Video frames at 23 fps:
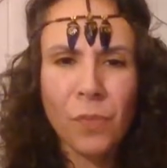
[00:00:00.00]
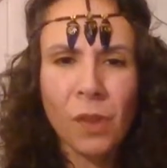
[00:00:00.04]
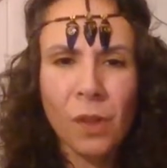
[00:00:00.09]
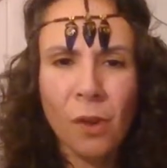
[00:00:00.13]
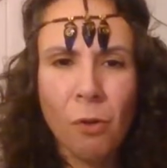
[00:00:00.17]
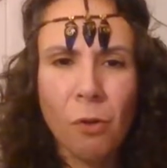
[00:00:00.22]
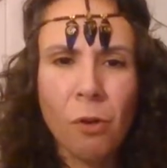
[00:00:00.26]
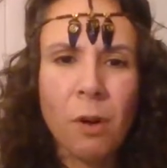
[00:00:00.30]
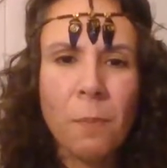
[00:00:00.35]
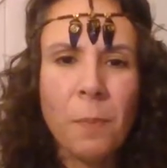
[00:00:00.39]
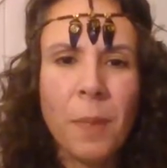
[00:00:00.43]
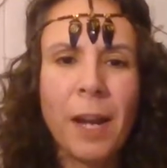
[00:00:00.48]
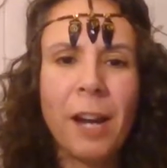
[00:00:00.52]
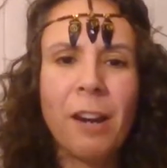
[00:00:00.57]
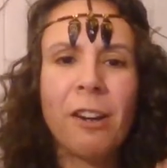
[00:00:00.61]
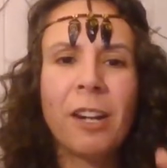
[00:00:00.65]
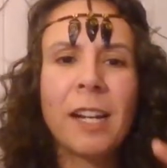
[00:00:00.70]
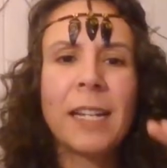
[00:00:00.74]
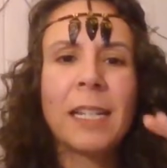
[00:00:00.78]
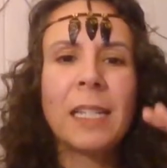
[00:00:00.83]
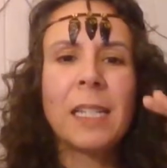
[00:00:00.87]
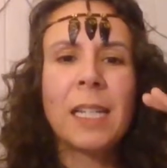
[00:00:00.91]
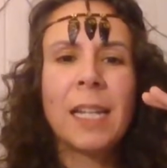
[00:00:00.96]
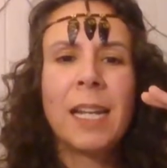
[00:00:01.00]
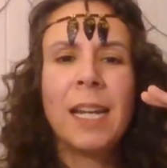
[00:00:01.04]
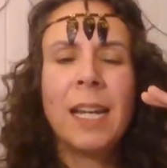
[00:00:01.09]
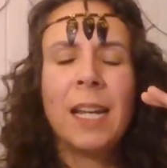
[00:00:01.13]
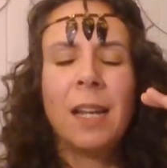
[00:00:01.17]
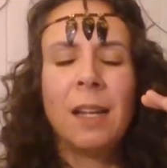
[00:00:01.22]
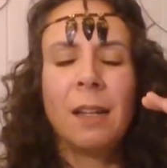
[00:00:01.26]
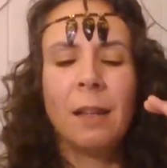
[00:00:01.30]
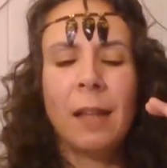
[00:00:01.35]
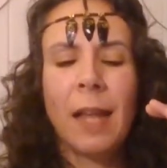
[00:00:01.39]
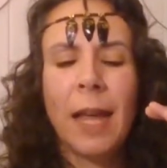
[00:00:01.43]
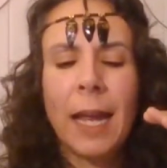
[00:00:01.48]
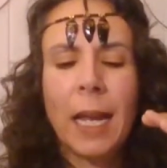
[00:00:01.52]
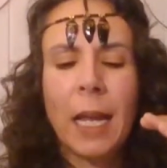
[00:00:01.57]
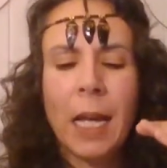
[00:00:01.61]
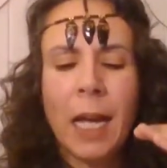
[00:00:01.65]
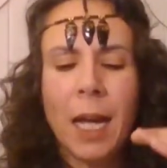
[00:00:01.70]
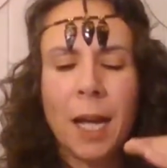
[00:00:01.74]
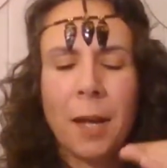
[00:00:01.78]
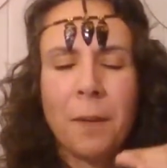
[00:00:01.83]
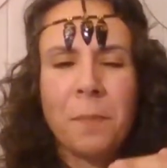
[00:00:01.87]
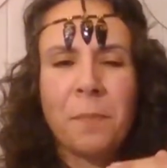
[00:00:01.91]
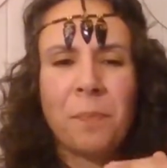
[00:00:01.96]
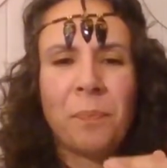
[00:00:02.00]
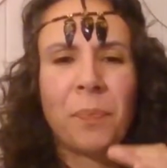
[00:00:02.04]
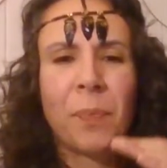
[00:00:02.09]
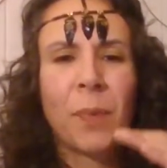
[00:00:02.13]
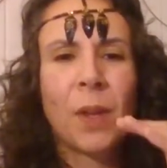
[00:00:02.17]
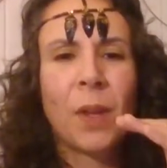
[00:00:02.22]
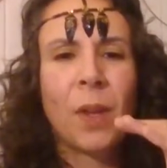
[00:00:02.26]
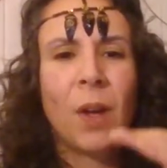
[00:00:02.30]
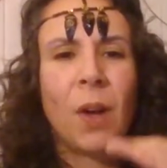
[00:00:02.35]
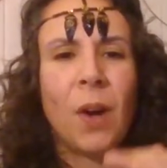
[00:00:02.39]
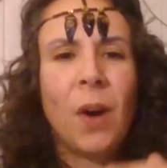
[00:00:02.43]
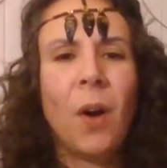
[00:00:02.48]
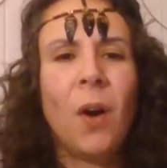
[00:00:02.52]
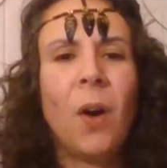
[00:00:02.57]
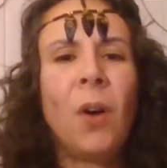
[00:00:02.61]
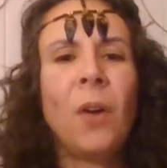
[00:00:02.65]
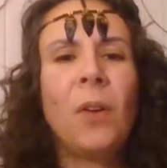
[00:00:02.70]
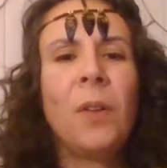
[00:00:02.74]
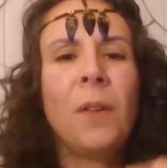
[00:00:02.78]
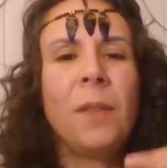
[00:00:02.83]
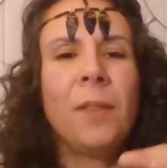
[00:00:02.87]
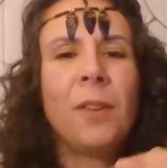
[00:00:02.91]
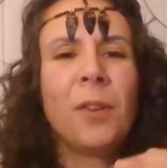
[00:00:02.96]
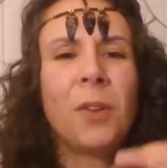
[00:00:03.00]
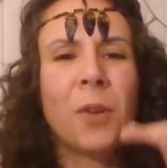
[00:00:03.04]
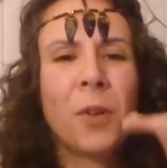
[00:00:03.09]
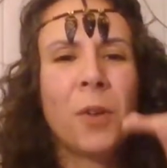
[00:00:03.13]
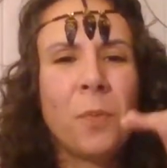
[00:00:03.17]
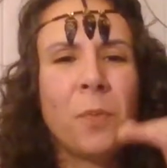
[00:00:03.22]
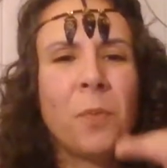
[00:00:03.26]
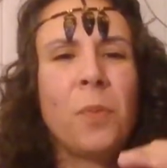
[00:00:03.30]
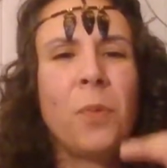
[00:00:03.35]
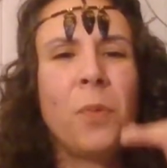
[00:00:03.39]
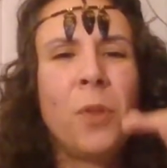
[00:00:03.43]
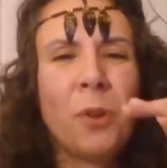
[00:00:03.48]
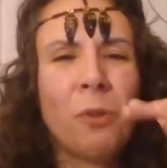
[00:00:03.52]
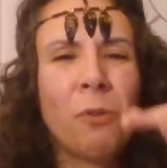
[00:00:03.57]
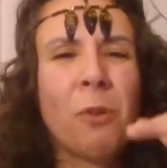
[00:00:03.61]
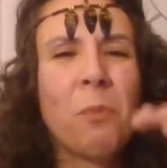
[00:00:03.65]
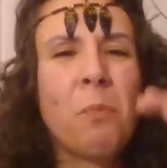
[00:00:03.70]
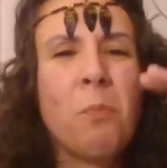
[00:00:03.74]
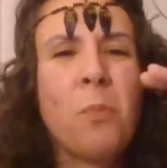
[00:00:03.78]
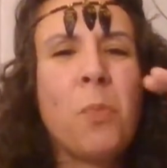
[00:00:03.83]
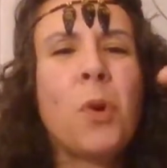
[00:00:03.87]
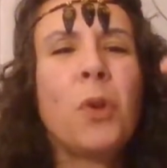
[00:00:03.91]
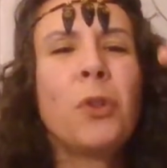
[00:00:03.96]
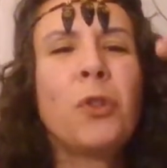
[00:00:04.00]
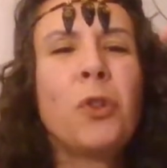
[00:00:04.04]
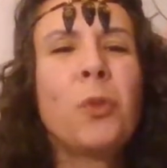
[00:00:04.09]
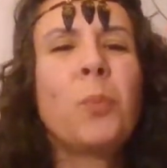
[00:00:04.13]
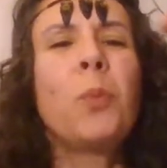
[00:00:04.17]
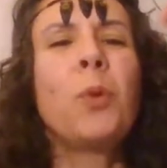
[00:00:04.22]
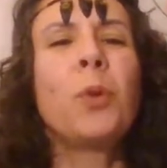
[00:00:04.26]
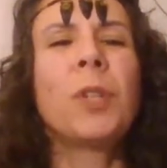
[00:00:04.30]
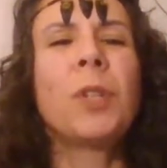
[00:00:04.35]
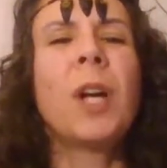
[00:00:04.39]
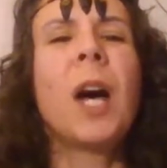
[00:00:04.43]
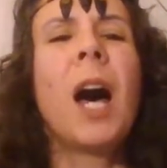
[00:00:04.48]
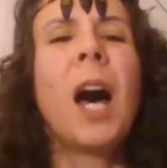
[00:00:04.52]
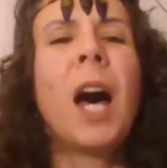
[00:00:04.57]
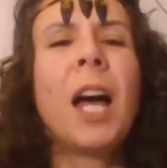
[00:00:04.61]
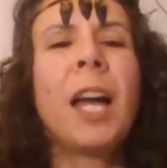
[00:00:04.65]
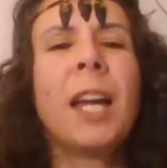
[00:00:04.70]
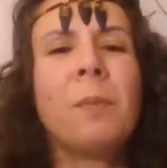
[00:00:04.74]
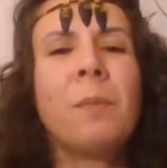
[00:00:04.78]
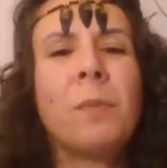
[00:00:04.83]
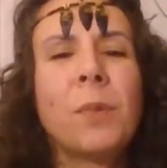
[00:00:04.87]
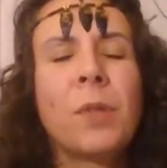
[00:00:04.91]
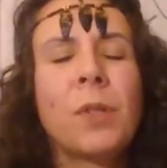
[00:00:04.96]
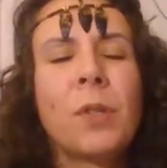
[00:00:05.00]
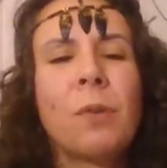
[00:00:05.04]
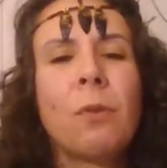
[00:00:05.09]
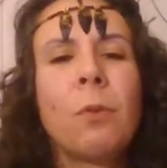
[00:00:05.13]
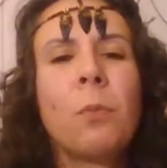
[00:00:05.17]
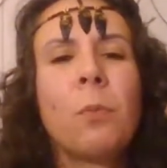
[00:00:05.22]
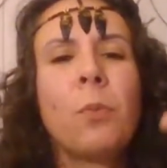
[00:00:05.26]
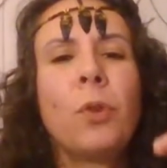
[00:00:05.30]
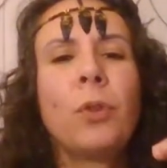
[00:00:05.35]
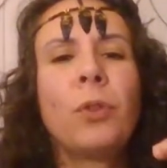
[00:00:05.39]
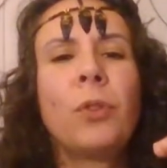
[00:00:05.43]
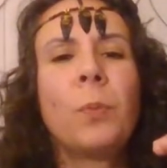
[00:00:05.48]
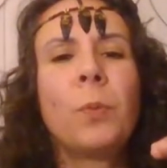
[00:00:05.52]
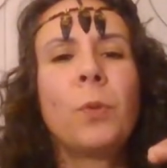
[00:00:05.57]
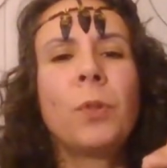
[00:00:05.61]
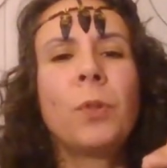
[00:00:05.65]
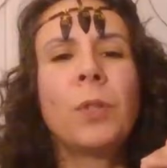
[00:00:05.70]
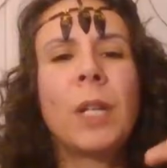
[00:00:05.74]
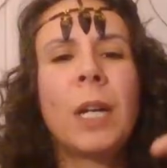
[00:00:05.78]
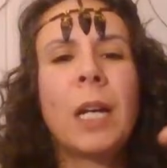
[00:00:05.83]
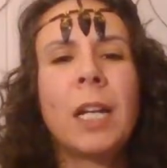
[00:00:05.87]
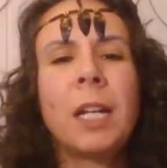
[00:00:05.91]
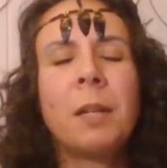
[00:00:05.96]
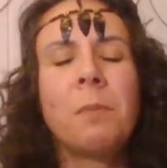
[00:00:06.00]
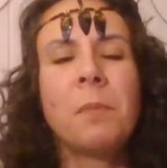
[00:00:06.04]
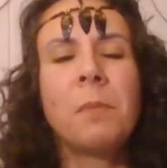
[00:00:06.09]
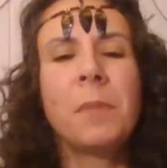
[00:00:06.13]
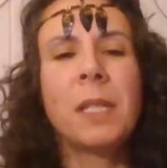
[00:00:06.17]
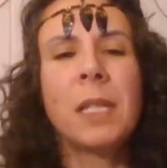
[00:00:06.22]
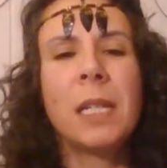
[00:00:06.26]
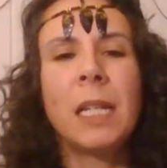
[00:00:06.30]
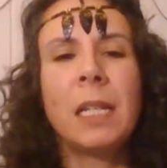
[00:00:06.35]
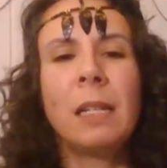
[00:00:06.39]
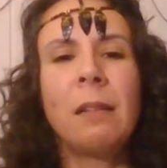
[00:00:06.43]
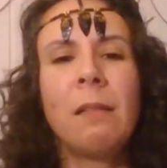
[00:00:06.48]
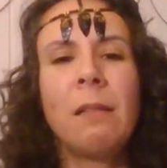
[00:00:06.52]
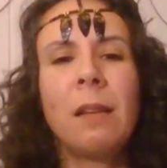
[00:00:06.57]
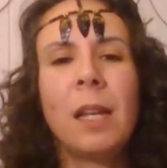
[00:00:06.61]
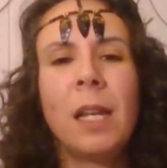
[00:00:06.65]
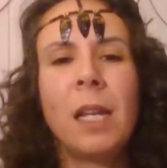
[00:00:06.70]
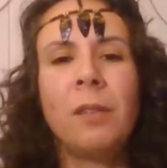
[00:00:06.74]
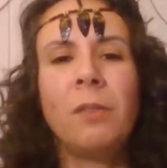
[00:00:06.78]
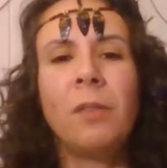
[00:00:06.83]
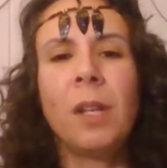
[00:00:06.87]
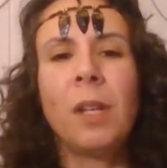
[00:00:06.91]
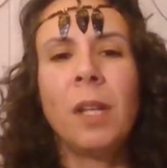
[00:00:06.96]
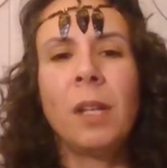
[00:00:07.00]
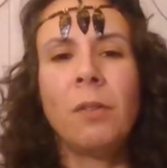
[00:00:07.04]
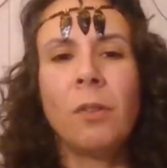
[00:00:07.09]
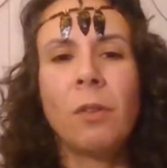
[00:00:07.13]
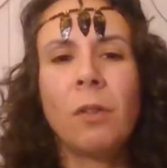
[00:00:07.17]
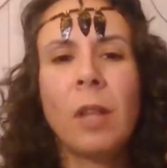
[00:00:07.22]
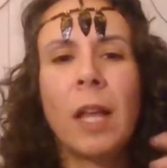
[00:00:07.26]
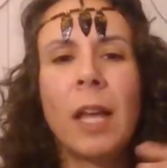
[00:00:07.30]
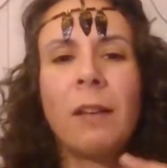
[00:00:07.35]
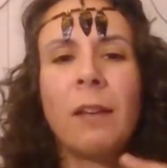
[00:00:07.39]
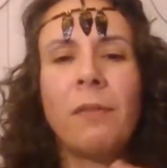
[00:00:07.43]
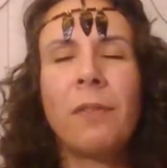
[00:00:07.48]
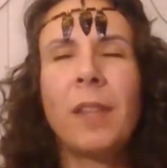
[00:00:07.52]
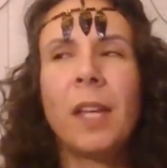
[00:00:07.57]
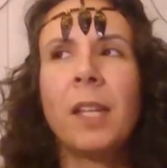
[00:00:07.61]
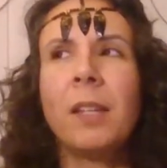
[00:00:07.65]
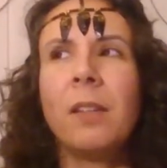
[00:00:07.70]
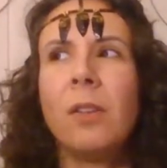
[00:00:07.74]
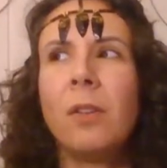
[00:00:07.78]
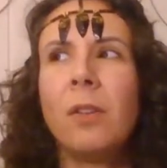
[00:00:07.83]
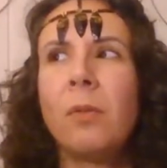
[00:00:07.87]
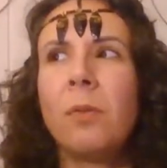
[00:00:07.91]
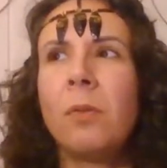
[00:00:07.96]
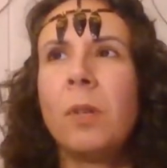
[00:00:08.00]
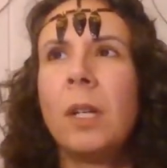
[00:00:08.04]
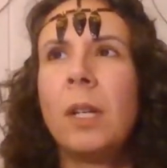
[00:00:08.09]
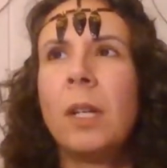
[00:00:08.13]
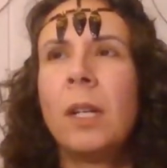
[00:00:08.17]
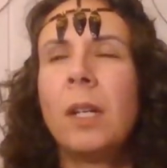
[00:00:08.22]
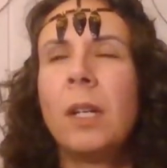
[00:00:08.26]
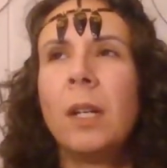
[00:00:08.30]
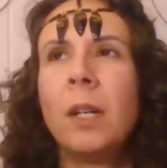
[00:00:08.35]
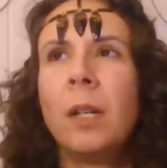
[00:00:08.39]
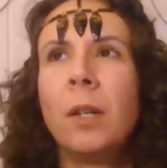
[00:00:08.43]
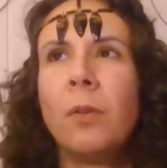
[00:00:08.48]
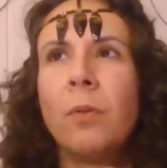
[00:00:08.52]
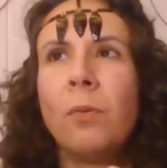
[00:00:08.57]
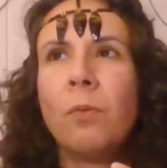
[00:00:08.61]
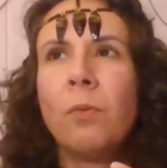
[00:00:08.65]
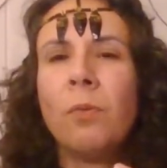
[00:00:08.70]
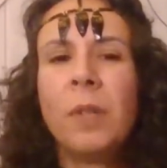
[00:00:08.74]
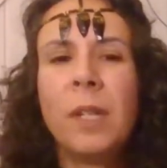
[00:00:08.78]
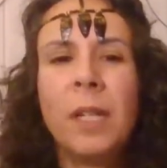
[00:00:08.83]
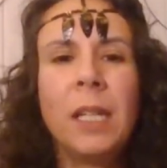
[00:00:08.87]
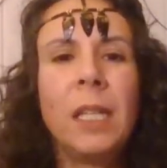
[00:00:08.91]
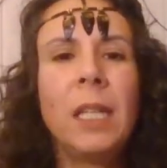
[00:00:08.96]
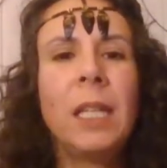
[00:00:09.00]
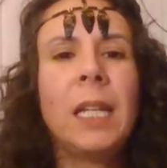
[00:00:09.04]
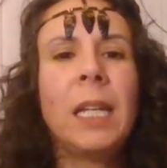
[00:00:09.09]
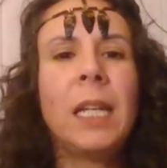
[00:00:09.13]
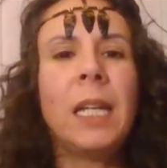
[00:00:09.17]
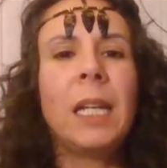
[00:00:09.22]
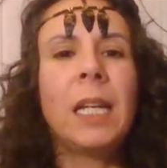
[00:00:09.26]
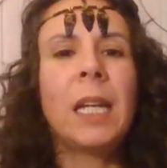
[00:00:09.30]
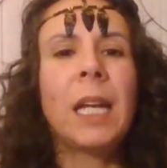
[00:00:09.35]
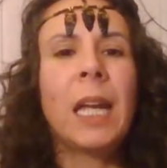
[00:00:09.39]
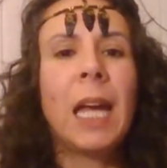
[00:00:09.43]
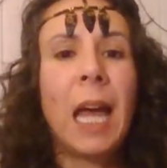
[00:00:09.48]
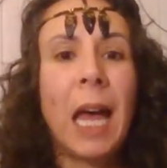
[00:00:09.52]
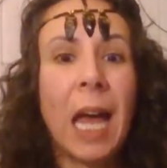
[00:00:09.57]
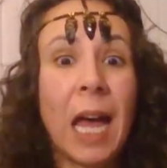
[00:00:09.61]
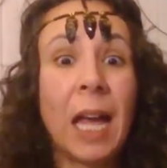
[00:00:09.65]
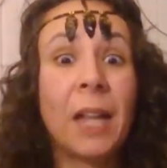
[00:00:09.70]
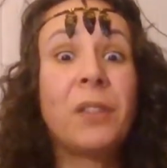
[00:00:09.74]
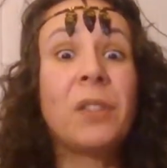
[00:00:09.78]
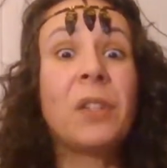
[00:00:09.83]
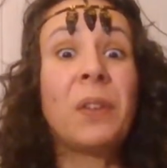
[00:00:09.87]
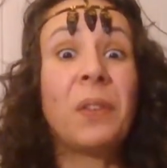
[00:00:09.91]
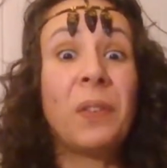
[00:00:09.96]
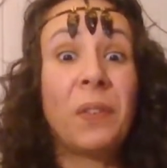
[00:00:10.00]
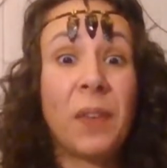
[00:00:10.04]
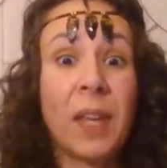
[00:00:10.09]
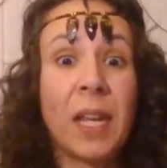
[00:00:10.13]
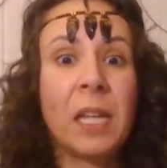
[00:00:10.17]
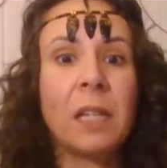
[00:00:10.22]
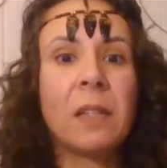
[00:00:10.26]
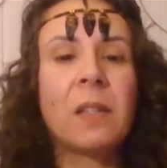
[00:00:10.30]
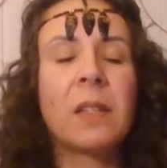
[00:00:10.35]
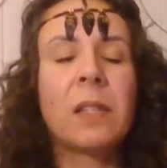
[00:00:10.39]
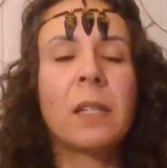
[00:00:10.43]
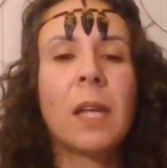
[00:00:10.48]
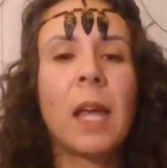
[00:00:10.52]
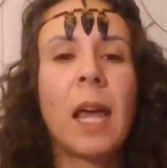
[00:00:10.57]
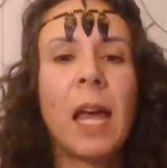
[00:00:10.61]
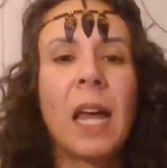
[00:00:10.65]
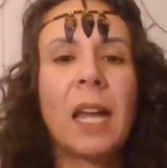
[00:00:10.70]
or a parent. Like all there were multiple times, in your life that you really had to face